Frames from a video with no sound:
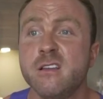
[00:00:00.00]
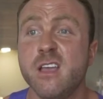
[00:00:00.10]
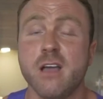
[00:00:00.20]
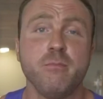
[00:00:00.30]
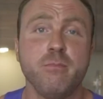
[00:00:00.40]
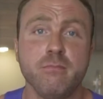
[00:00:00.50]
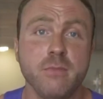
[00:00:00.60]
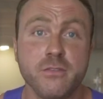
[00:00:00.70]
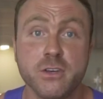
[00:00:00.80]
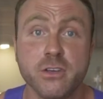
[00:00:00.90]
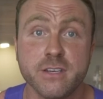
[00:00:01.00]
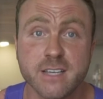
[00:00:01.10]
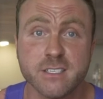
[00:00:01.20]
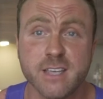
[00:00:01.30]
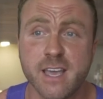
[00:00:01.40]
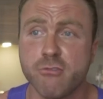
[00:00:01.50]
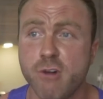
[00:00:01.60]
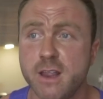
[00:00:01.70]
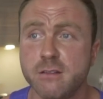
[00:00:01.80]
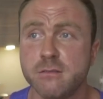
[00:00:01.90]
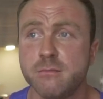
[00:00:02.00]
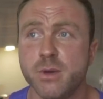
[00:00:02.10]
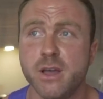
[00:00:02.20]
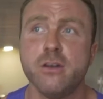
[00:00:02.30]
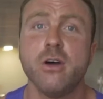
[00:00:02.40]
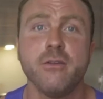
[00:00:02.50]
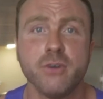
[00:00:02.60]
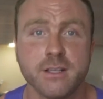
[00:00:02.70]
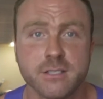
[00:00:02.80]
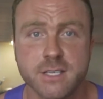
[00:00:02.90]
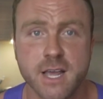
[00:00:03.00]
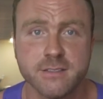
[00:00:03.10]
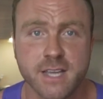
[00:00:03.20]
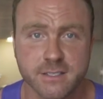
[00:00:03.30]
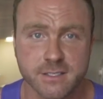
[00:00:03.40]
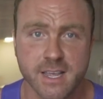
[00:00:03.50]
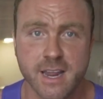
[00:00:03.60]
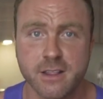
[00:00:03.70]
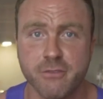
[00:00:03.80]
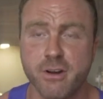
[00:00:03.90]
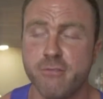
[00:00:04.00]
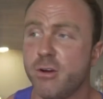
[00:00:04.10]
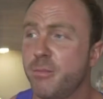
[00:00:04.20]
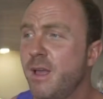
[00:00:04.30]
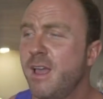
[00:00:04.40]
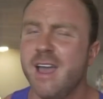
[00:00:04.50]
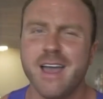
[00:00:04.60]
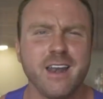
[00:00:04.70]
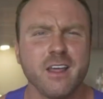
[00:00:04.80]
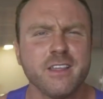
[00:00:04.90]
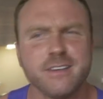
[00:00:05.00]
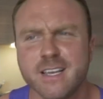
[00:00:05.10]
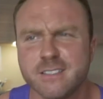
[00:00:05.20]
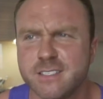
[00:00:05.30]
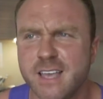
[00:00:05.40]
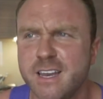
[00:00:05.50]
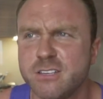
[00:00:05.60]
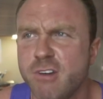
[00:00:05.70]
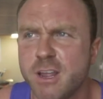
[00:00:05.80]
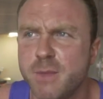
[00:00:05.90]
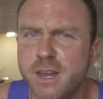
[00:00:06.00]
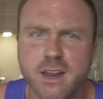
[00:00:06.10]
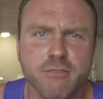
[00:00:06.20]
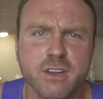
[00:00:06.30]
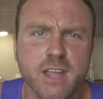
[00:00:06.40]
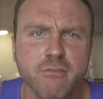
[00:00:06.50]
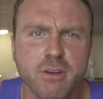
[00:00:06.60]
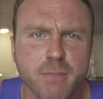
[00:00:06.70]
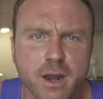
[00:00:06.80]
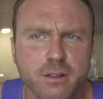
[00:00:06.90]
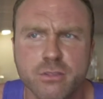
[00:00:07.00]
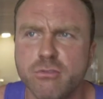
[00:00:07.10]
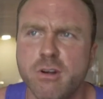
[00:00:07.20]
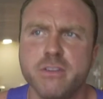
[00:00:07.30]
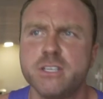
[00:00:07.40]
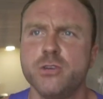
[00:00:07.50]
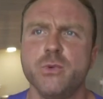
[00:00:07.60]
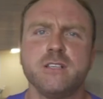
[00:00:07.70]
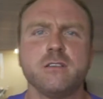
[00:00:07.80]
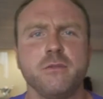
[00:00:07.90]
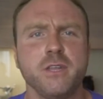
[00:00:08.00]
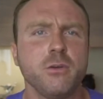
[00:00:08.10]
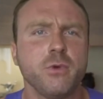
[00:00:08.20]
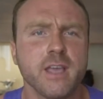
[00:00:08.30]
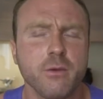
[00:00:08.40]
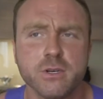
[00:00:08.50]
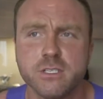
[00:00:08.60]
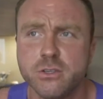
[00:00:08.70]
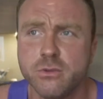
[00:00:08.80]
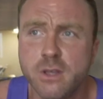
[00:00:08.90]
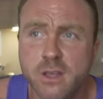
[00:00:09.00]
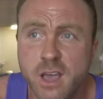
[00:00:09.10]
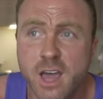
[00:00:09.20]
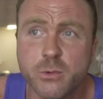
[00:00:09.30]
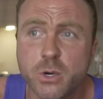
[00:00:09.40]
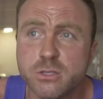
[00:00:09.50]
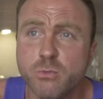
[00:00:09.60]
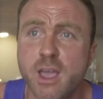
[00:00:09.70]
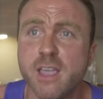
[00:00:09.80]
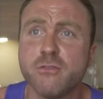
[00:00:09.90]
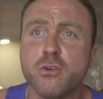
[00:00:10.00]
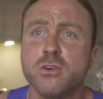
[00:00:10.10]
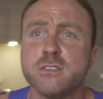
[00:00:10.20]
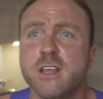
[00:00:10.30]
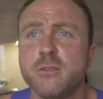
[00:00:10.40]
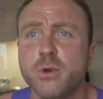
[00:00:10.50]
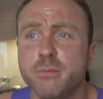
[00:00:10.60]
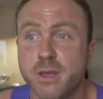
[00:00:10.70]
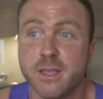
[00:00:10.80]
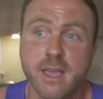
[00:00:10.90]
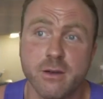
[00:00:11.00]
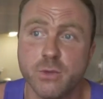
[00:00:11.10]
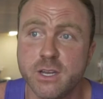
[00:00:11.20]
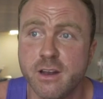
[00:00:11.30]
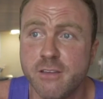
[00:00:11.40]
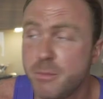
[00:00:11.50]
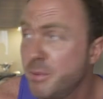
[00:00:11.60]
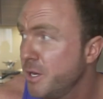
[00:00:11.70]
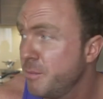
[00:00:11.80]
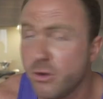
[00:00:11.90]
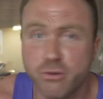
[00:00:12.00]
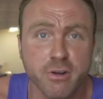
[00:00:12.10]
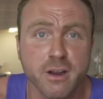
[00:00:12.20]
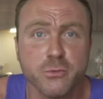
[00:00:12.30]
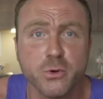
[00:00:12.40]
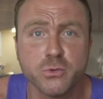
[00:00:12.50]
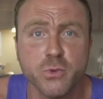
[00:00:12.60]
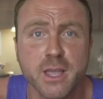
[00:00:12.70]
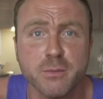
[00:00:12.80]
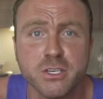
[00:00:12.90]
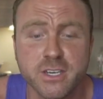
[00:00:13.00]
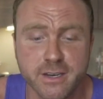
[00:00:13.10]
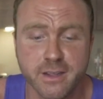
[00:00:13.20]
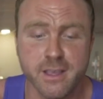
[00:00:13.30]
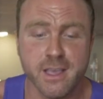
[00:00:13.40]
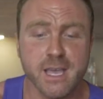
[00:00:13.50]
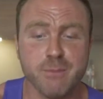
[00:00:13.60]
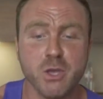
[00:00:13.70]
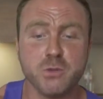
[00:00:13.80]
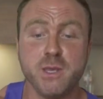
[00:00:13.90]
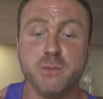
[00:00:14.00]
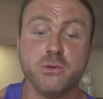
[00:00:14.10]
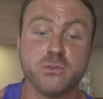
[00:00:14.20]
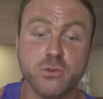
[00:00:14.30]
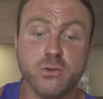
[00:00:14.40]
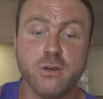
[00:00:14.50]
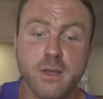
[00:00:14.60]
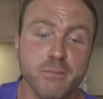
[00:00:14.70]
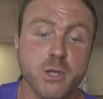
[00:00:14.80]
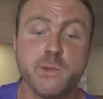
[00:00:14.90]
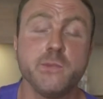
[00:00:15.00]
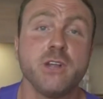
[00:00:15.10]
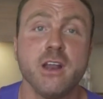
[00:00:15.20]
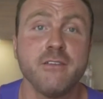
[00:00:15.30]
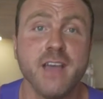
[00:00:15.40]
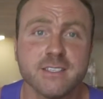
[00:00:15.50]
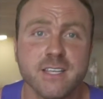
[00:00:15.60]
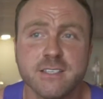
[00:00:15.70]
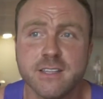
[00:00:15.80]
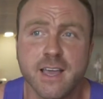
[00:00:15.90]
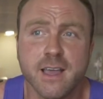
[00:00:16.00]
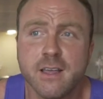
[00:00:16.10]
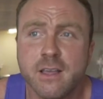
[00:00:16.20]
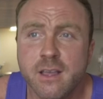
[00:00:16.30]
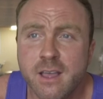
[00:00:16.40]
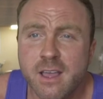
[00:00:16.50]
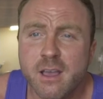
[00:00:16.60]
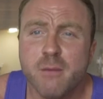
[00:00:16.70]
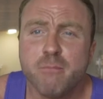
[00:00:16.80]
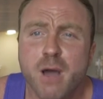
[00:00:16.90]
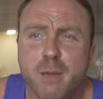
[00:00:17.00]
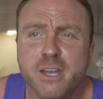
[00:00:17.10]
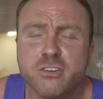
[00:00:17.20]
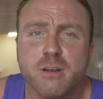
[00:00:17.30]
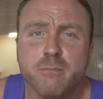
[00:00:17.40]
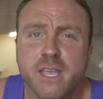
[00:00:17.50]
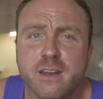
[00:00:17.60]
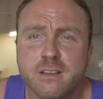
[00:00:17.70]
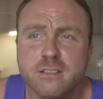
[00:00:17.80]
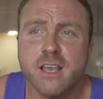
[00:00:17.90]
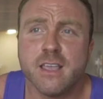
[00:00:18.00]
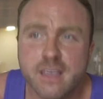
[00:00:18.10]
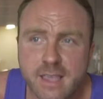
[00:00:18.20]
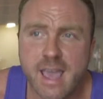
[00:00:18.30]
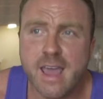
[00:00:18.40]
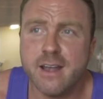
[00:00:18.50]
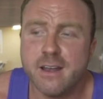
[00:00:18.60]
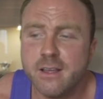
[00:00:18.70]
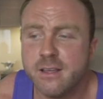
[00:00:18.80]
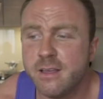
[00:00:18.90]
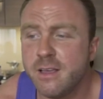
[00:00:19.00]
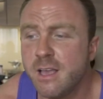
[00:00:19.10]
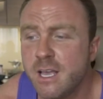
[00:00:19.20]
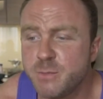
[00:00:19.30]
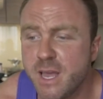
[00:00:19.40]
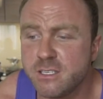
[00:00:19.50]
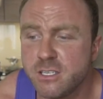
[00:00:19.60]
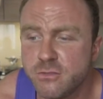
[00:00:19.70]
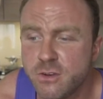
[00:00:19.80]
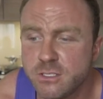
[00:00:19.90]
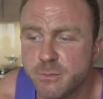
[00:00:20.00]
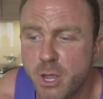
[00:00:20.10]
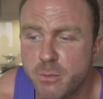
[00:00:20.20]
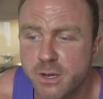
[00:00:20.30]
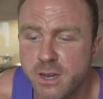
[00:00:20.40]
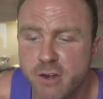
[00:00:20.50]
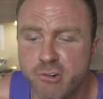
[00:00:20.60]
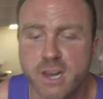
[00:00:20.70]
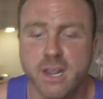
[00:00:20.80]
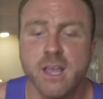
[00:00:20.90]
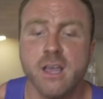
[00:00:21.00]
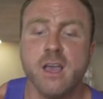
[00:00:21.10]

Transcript: DEXA scan, great, but not everyone has a DEXA scan in their front room, and I think DEXA scan is recommended every month or every 2 weeks or something. You don't want to get one too. Underwater weighing, of course, but again, we don't have a body pod or an underwater weighing machine, and most people don't have access to that. Biometrical impedance, again, as about as useful as a Pope in a nunnery.